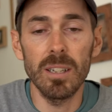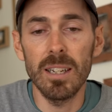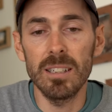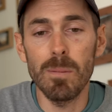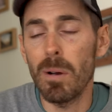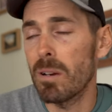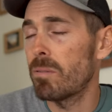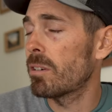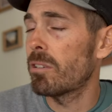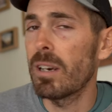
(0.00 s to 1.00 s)
and easy by
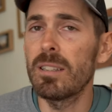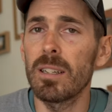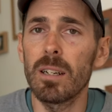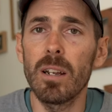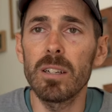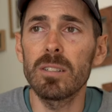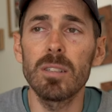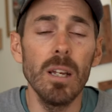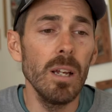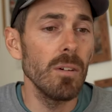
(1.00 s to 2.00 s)
creating a nice,